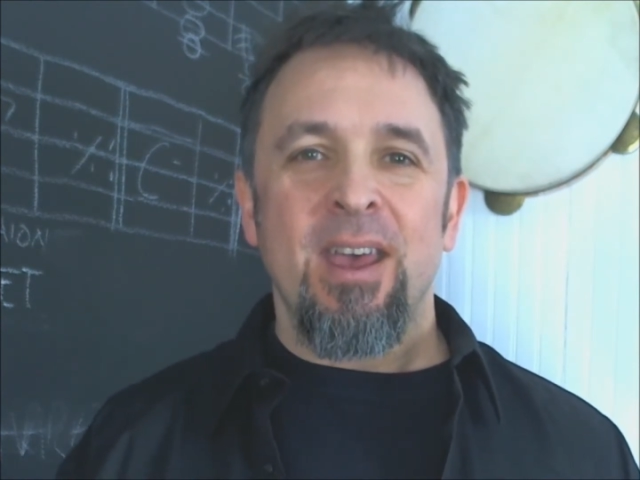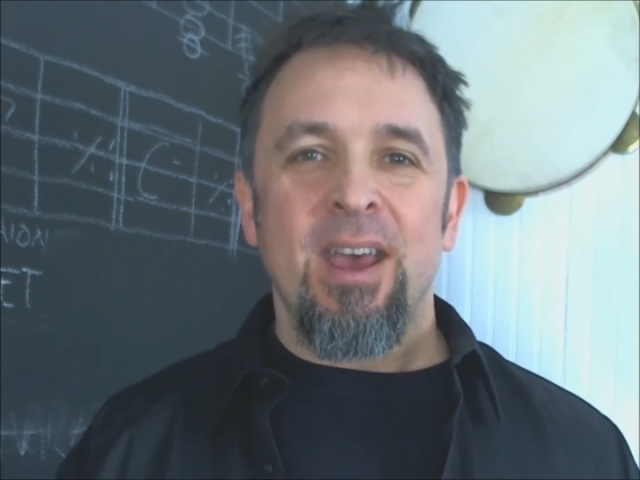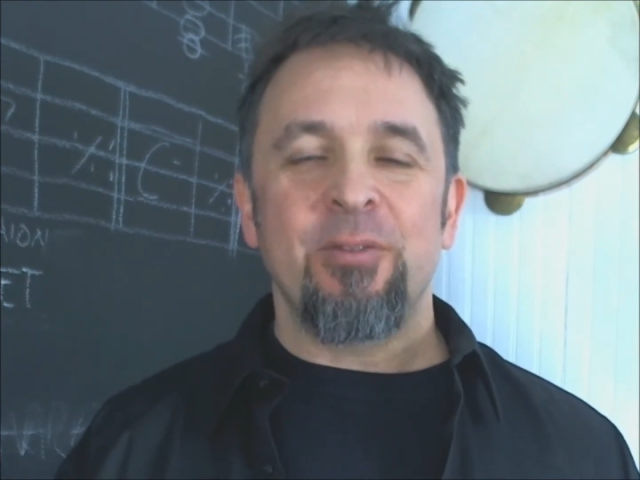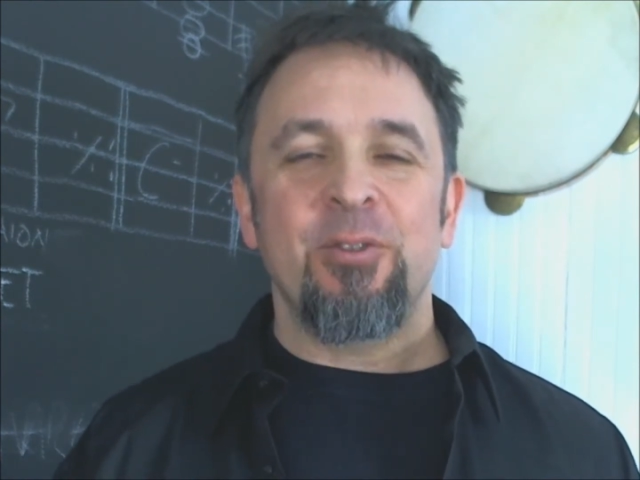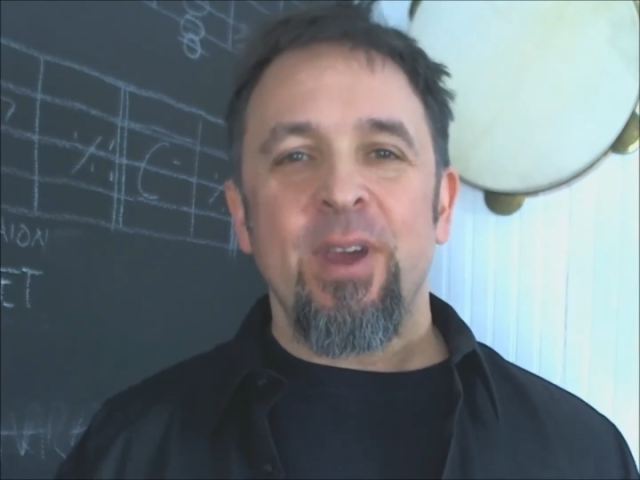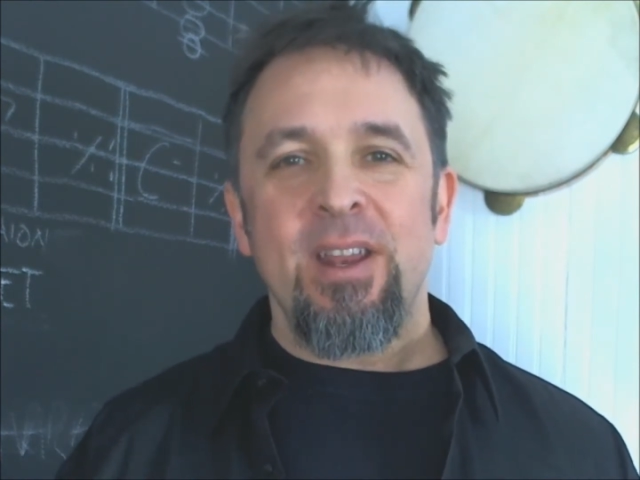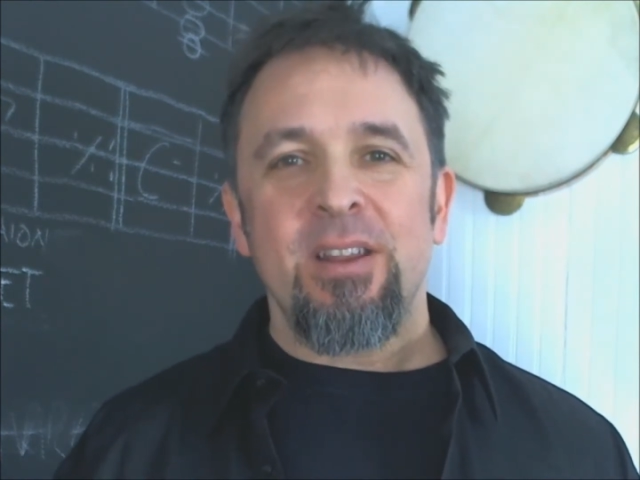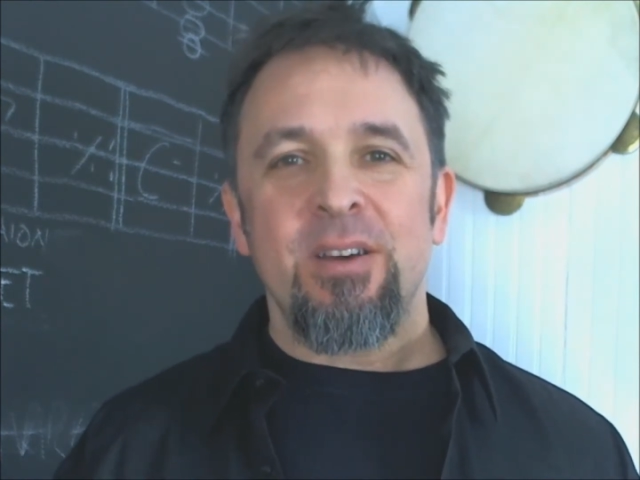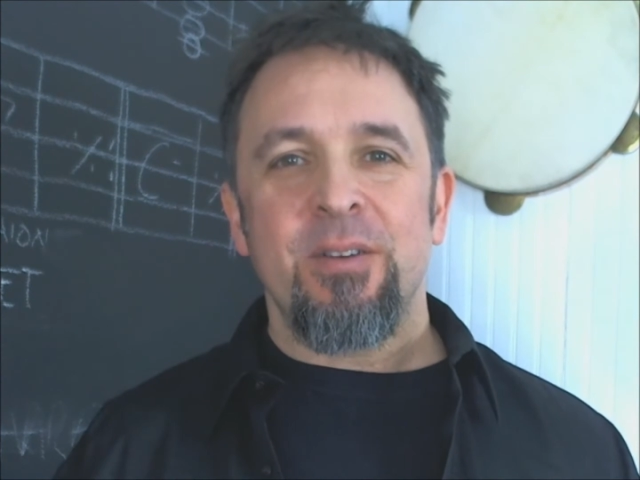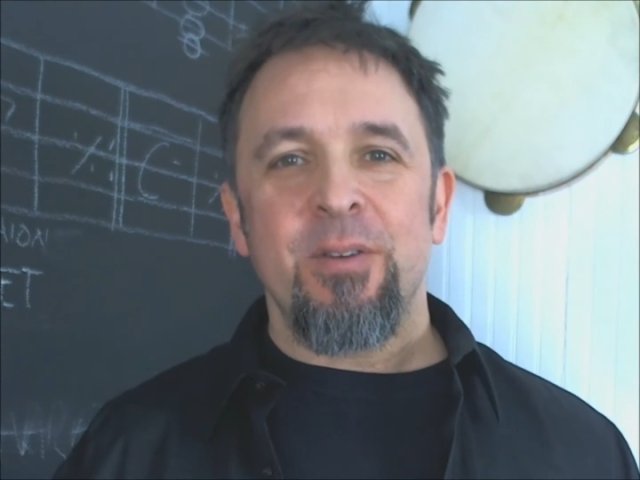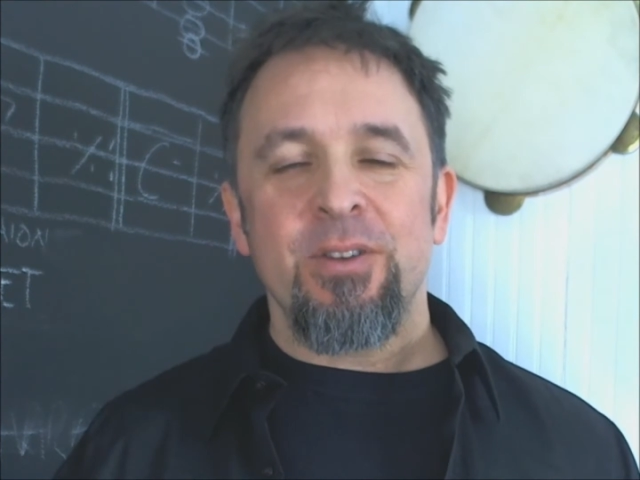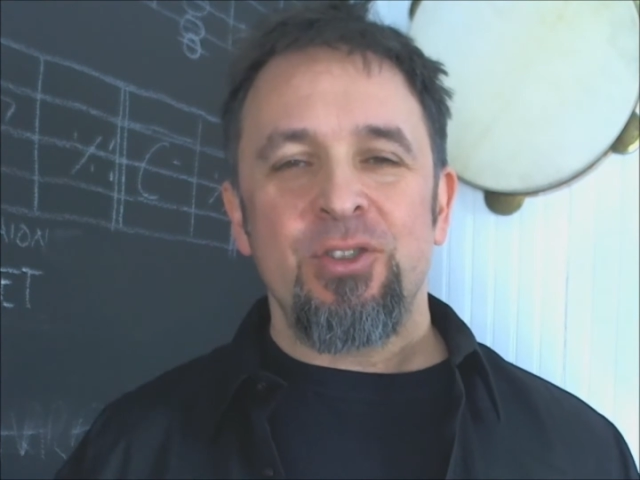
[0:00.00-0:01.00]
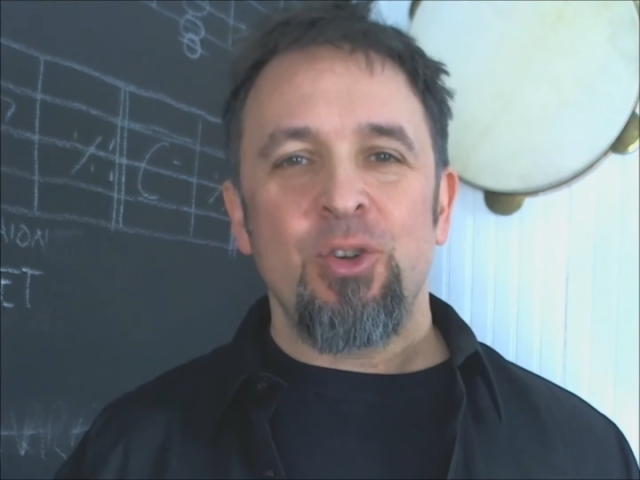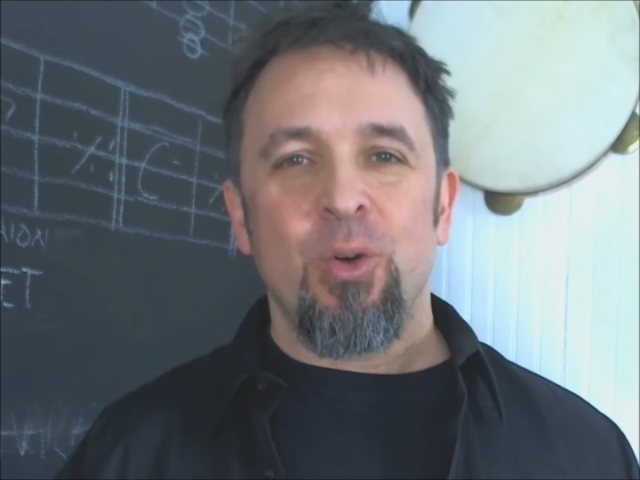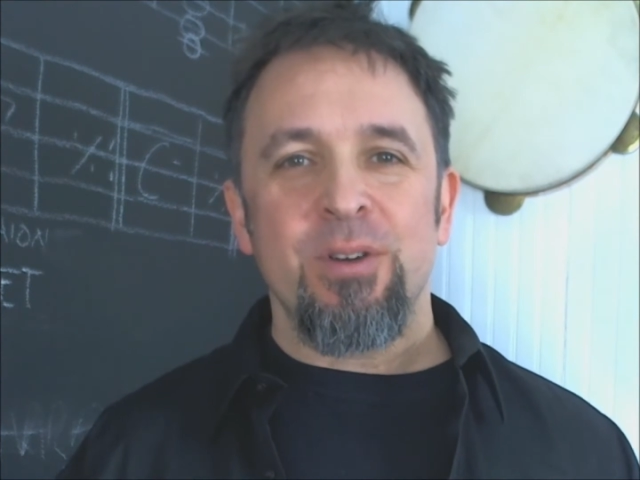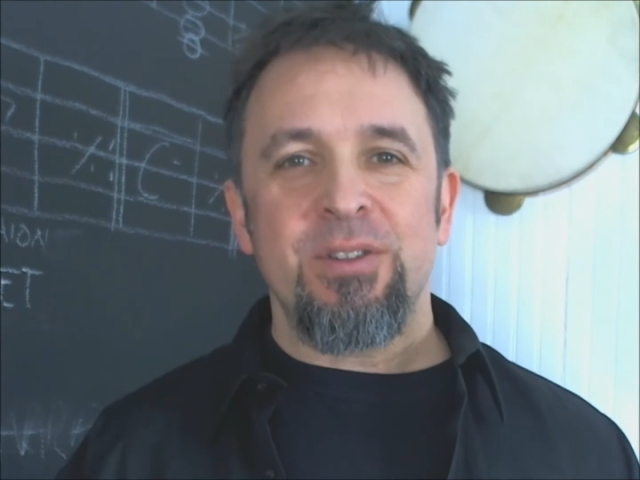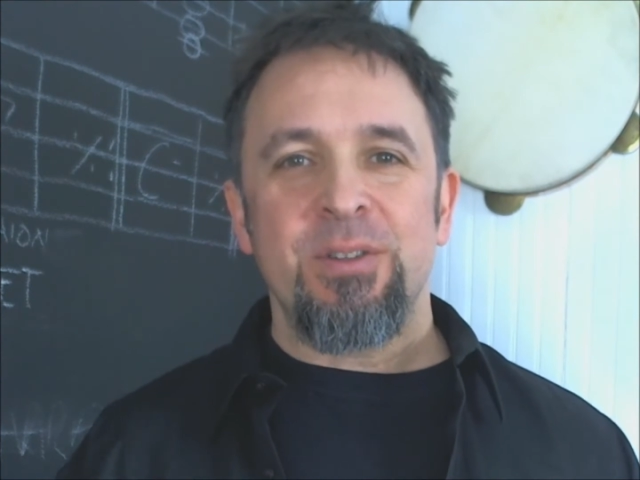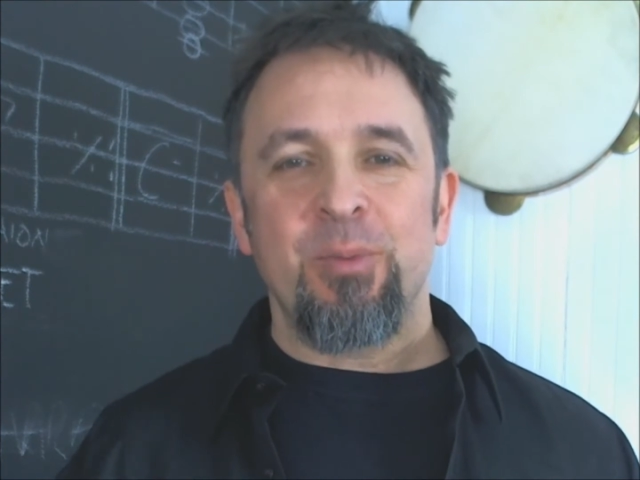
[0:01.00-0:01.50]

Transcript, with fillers: I've created a very short